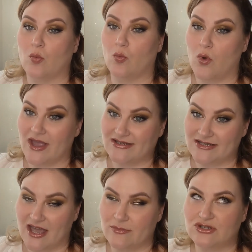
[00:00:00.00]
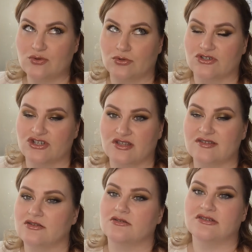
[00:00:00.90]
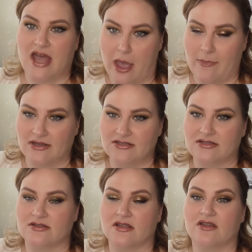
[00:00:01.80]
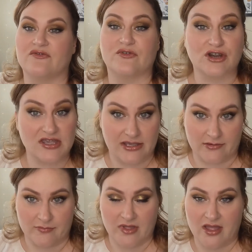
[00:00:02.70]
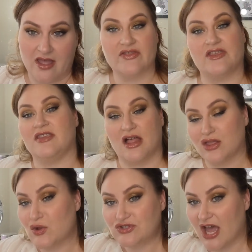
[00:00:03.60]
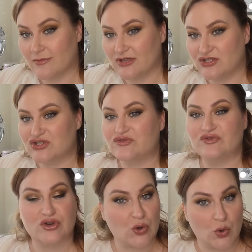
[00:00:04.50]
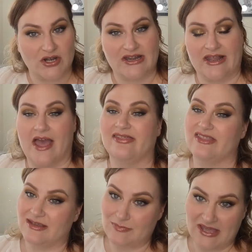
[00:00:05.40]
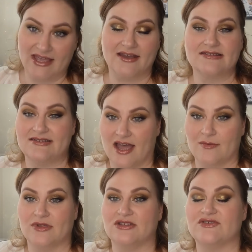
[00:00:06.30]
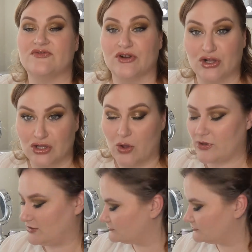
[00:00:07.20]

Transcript: white diamond or just diamond for Kim, the yellow diamond for Kourtney, and the pink diamond for Khloe.